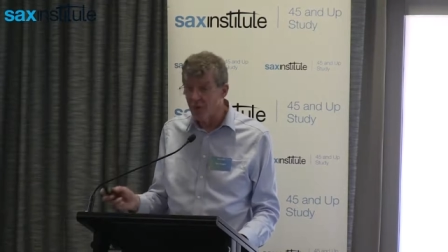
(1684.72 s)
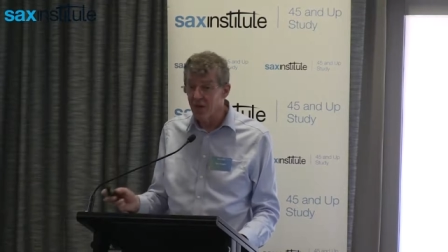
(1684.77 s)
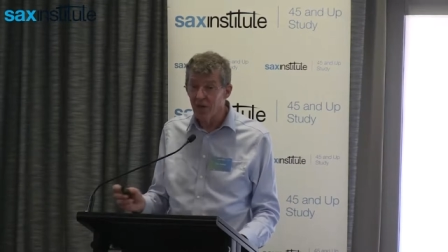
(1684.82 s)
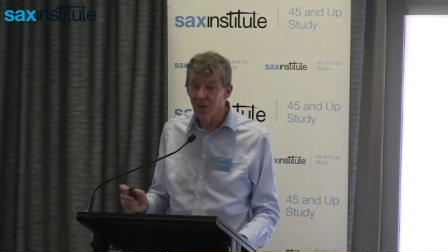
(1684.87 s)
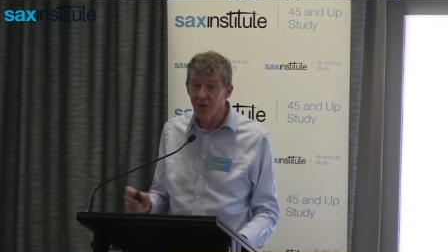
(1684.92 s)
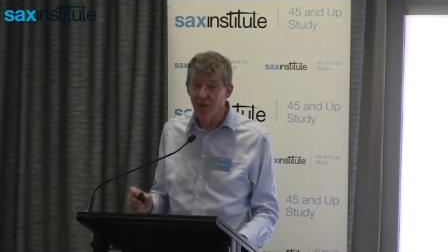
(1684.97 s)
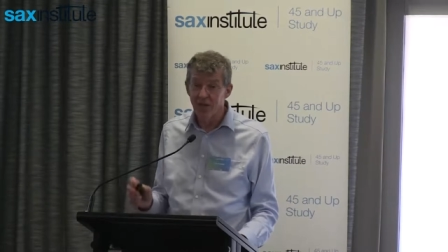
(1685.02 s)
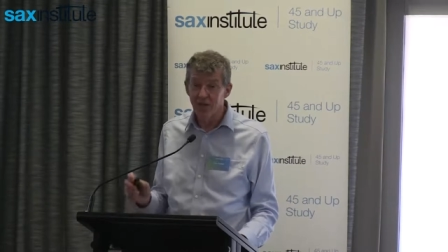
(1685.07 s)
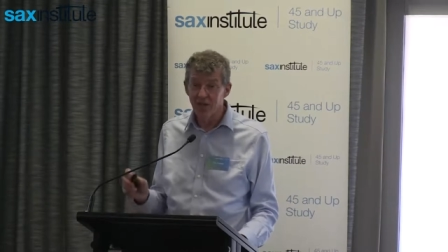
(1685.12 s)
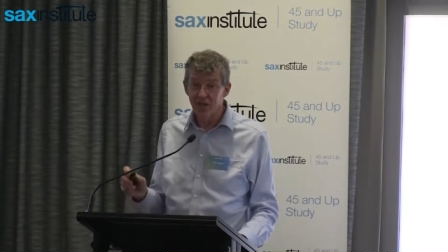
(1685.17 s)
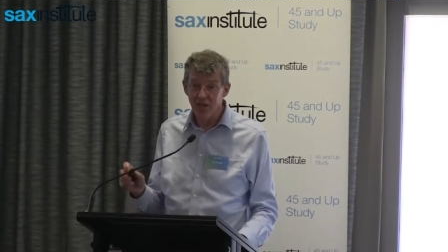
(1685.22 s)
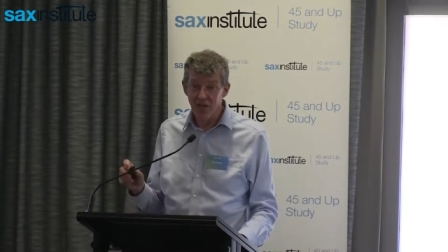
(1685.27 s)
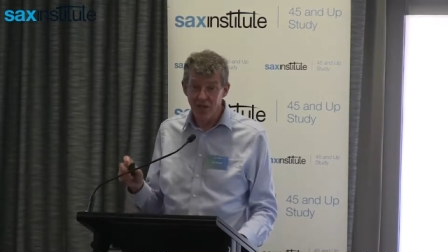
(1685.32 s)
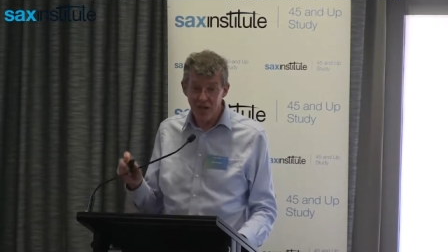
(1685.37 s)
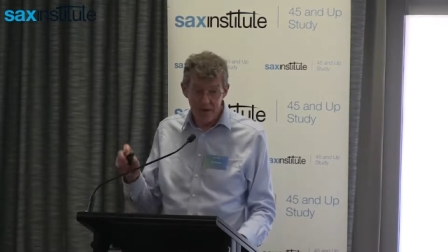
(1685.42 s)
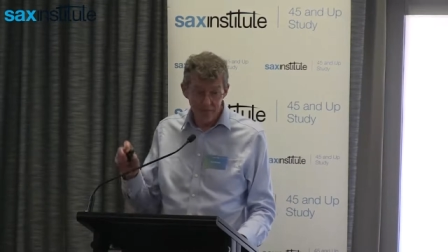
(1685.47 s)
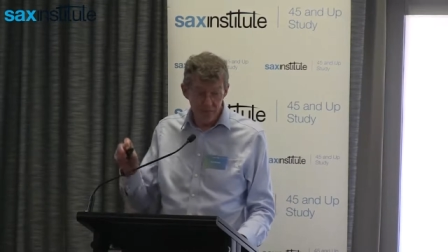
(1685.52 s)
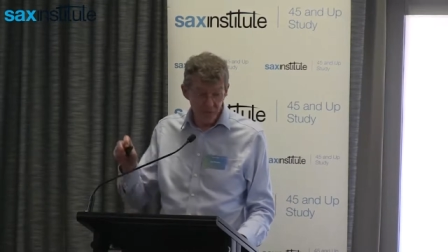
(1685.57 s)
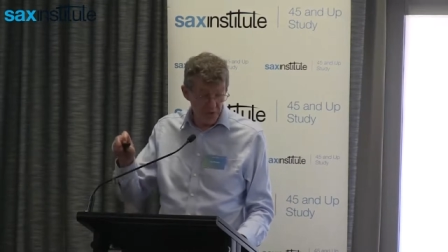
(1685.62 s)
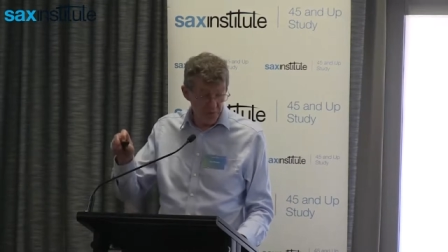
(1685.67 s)
realises they
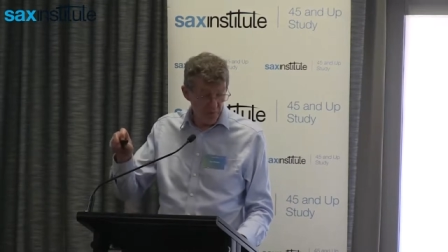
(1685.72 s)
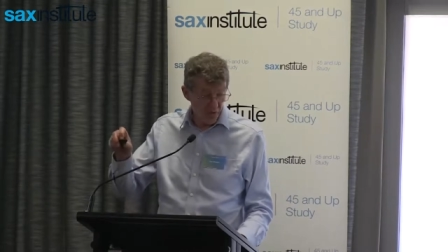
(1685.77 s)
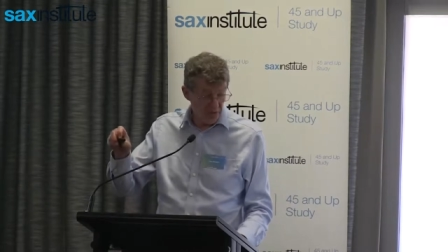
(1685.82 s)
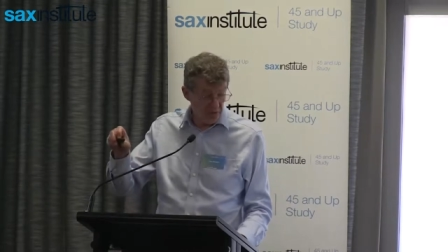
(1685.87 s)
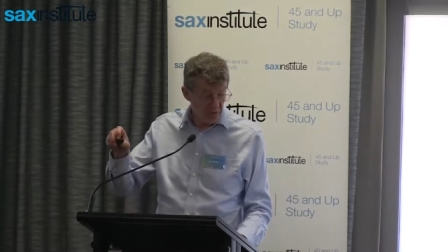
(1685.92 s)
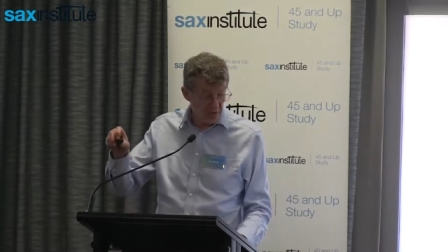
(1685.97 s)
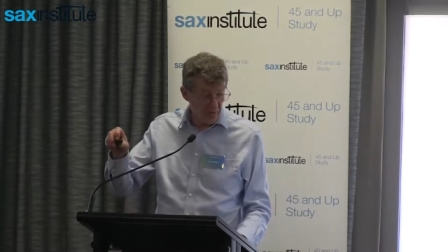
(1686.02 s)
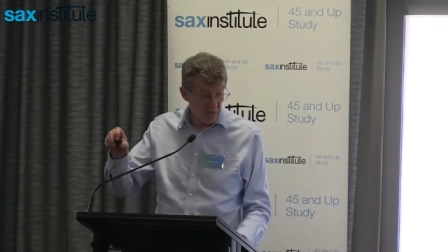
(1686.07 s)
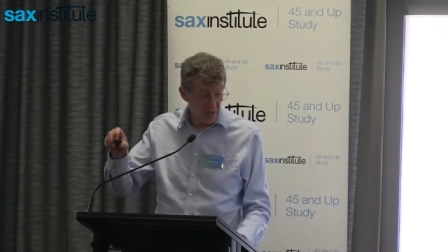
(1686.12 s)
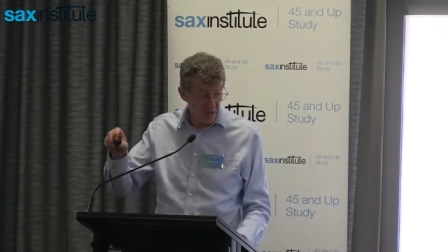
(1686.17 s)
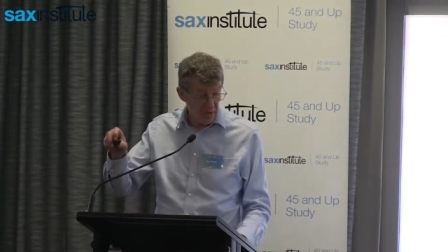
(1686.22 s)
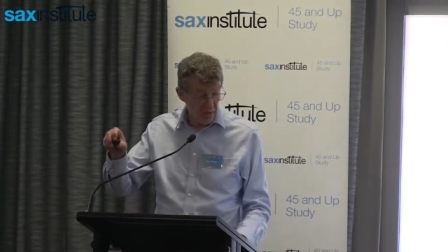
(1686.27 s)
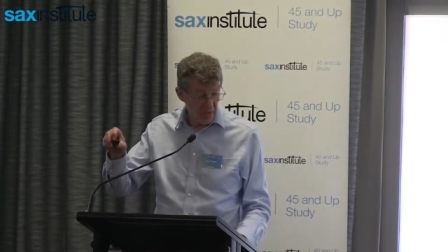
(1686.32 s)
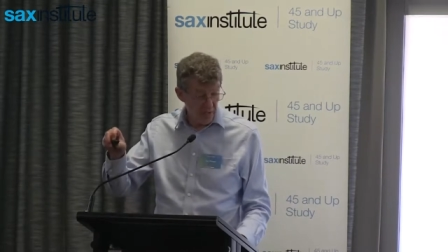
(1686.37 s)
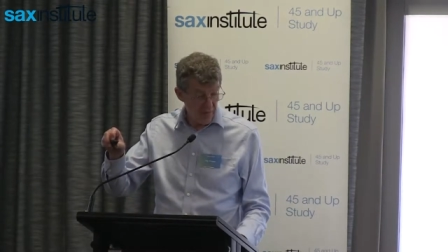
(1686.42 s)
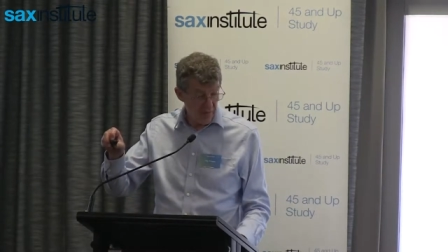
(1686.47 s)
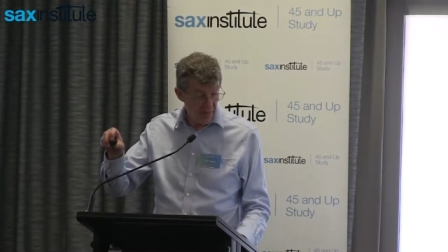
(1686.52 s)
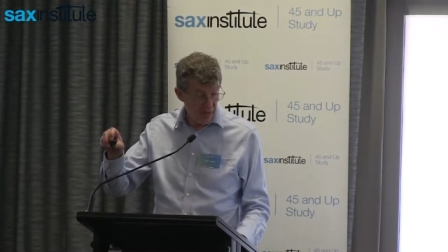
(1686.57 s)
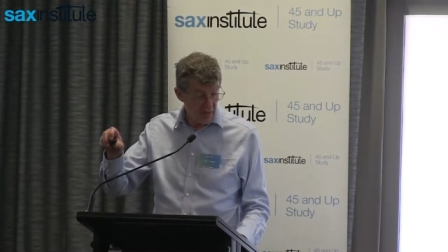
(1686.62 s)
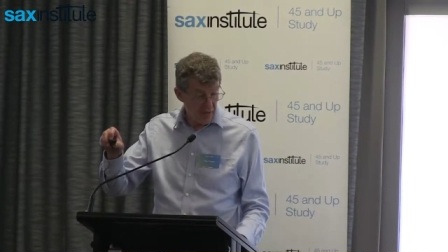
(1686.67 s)
have responsibility
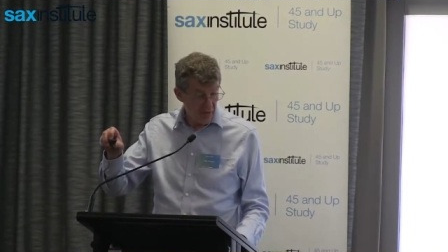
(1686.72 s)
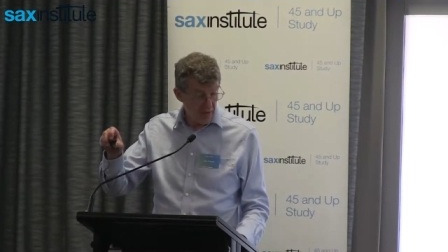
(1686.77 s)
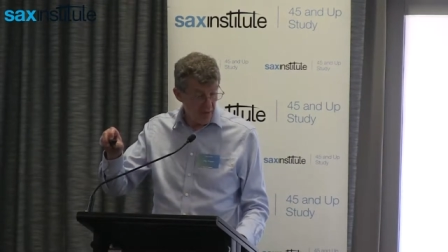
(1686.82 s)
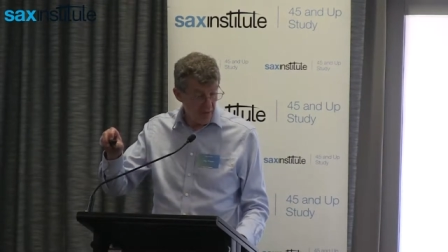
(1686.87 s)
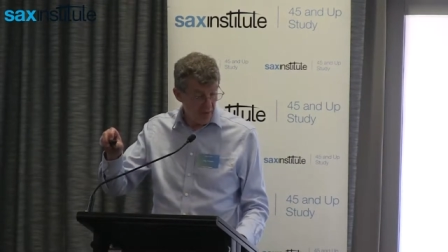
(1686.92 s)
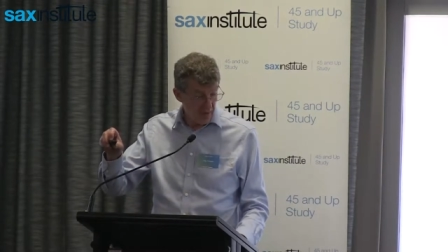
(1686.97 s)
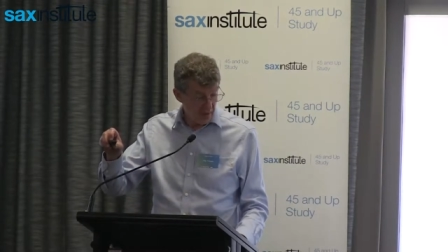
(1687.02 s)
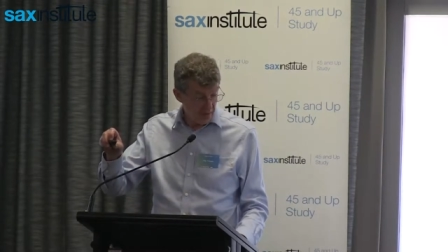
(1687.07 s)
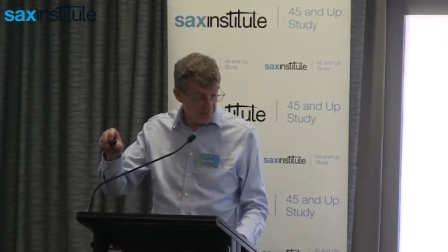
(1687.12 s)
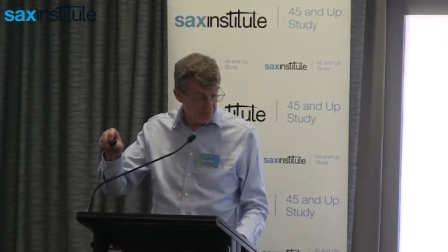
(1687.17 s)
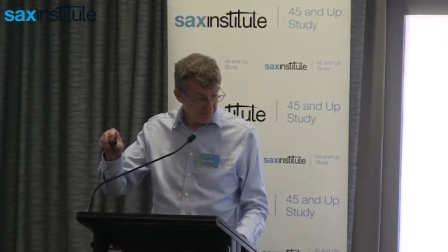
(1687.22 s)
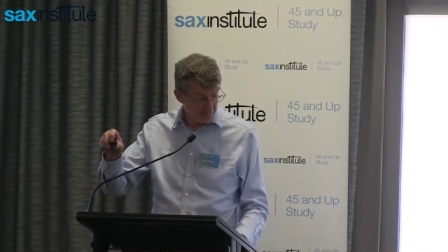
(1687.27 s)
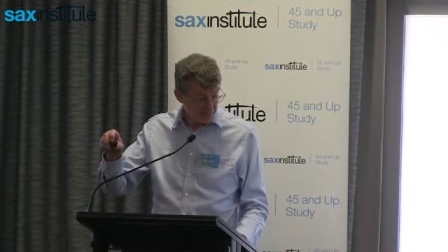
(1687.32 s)
in that area.